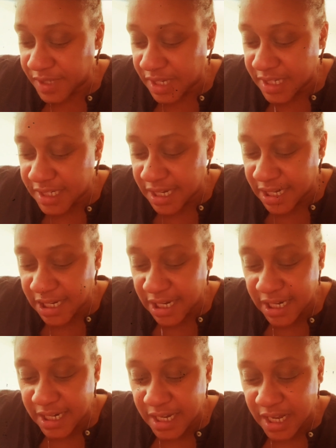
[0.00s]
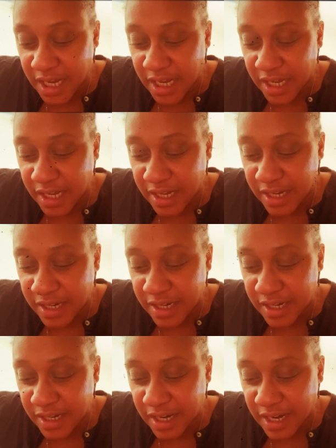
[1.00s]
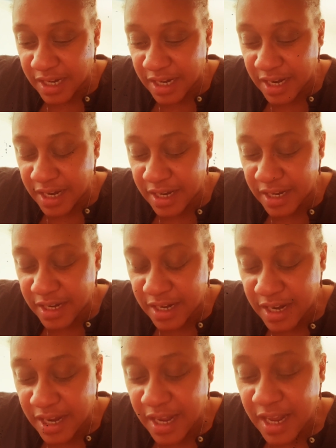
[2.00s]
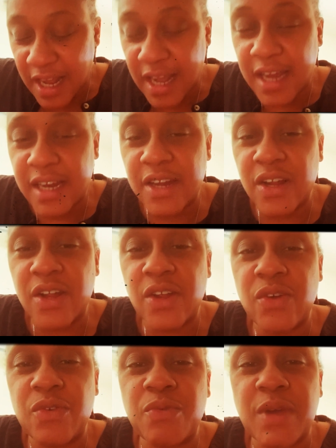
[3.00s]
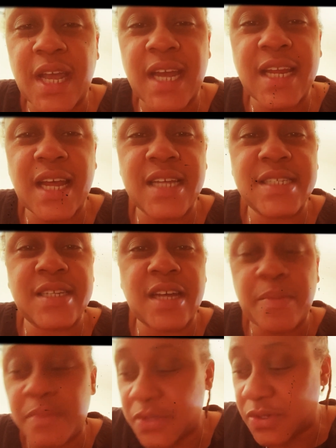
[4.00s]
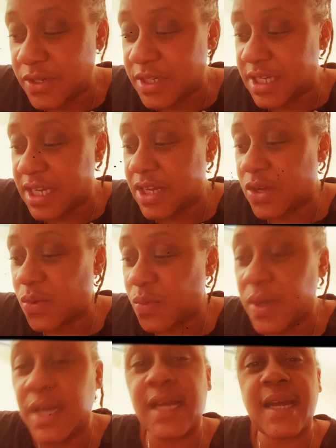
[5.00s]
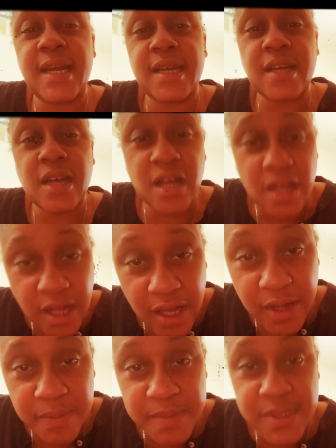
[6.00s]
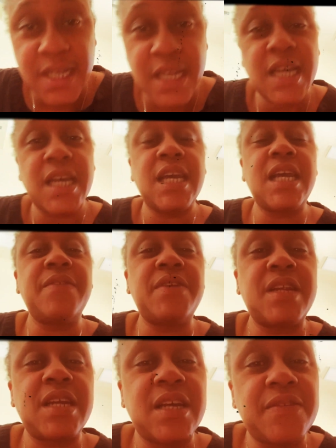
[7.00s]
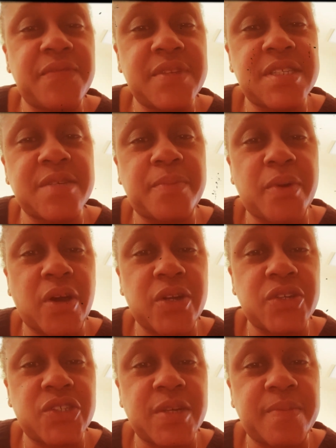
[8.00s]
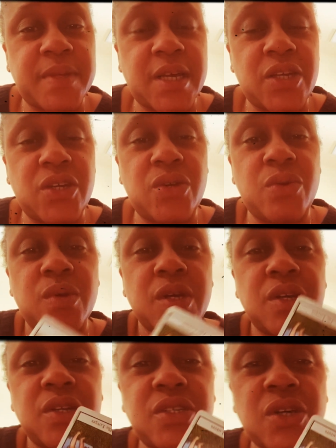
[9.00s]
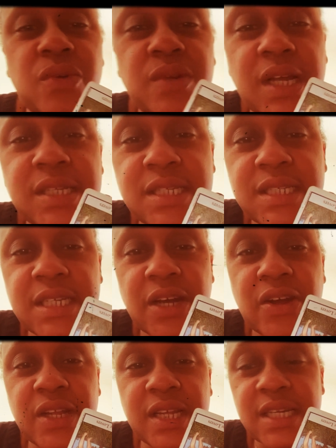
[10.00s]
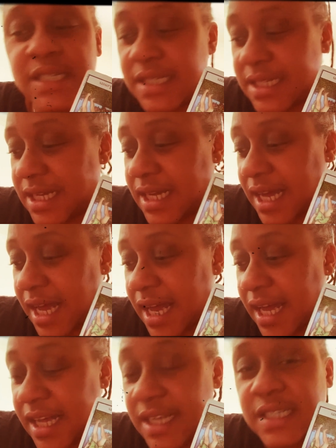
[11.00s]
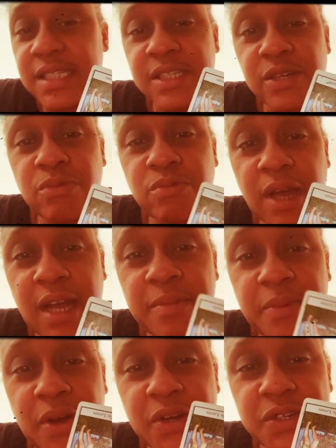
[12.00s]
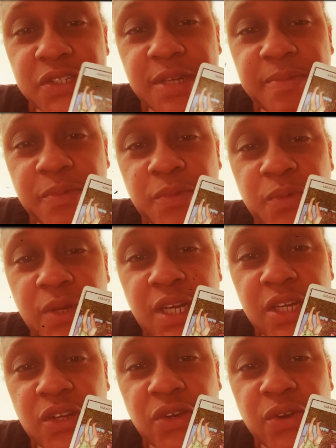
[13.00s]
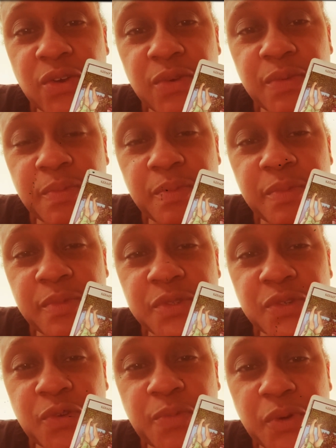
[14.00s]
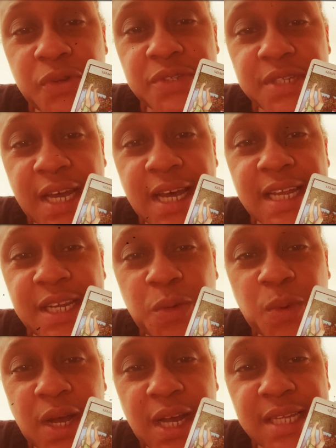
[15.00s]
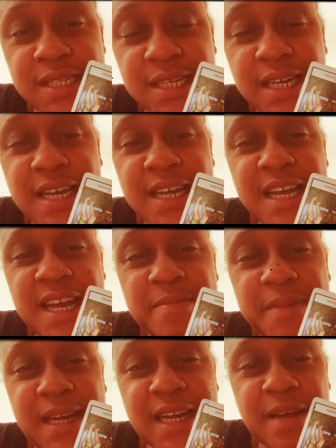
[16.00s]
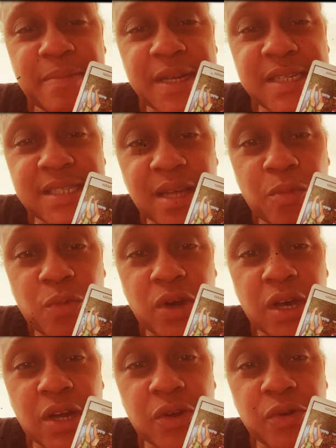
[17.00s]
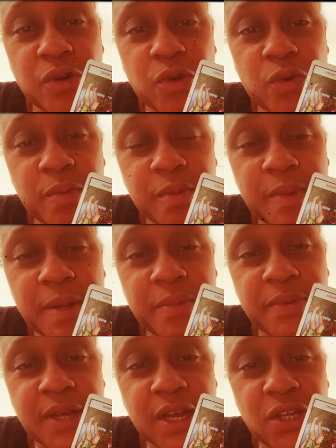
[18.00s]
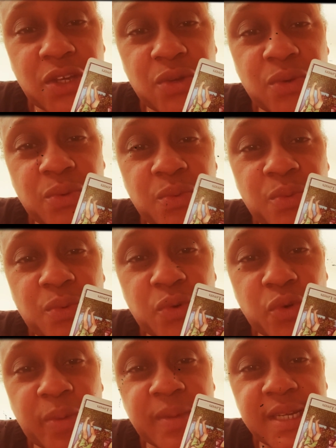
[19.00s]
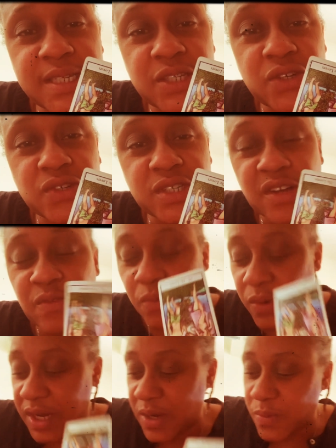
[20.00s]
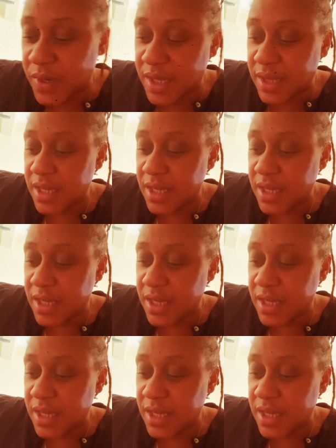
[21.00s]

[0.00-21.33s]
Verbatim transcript: taking uh, and and and recognizing opportunity when it comes. Even if it's a partnership that you don't necessarily see as the right partnership in your sort of personality wise, it may not be someone or a group of people that you would normally see yourself working with,